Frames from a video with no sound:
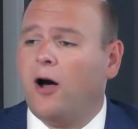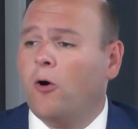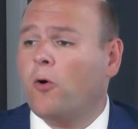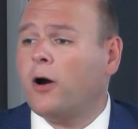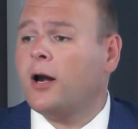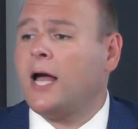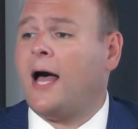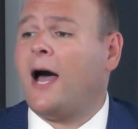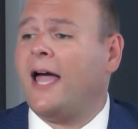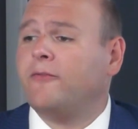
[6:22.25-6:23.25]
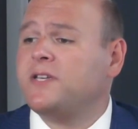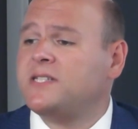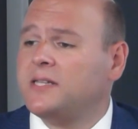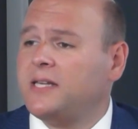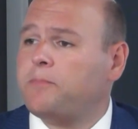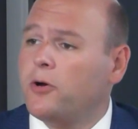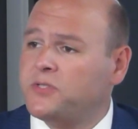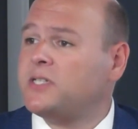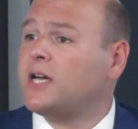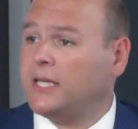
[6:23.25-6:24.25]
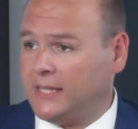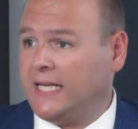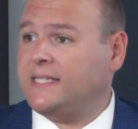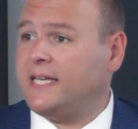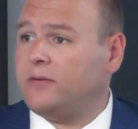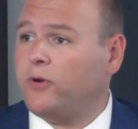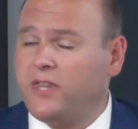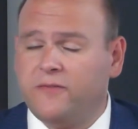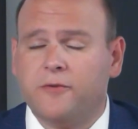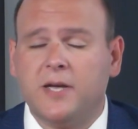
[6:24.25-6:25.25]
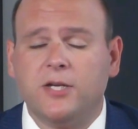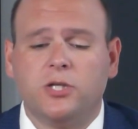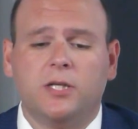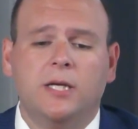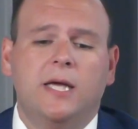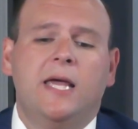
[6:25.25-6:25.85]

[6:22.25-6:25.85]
or I recently posted on LinkedIn with information,